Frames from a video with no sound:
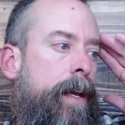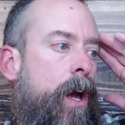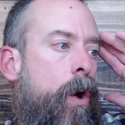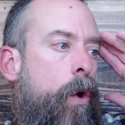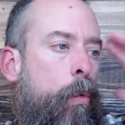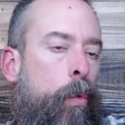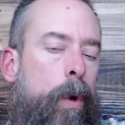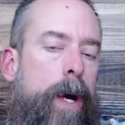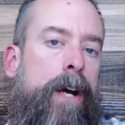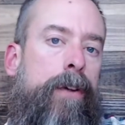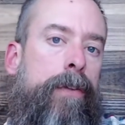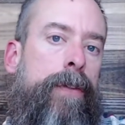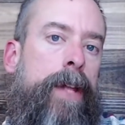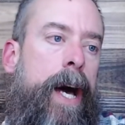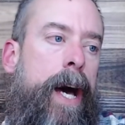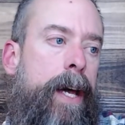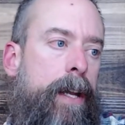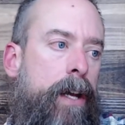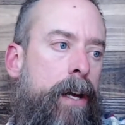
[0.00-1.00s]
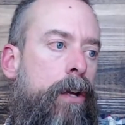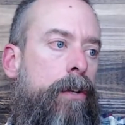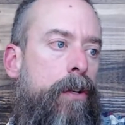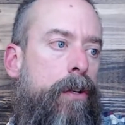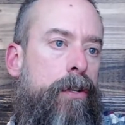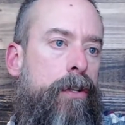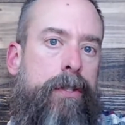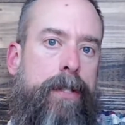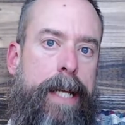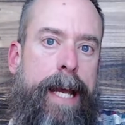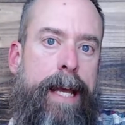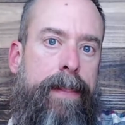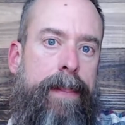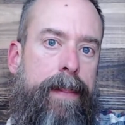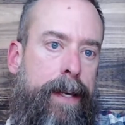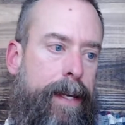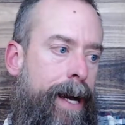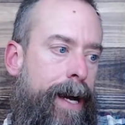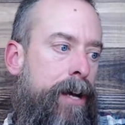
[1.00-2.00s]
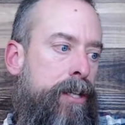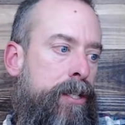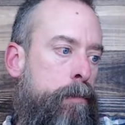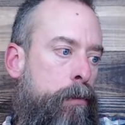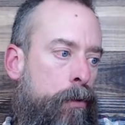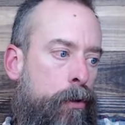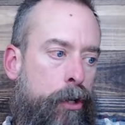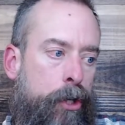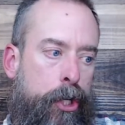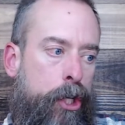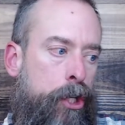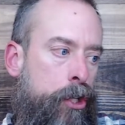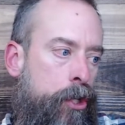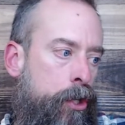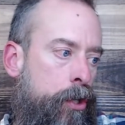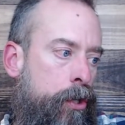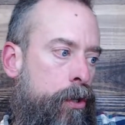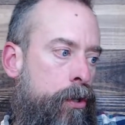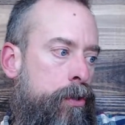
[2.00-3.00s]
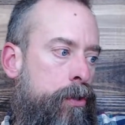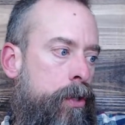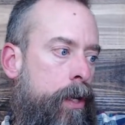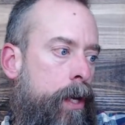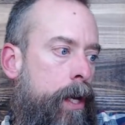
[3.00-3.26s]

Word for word: will not understand the gospel, good news,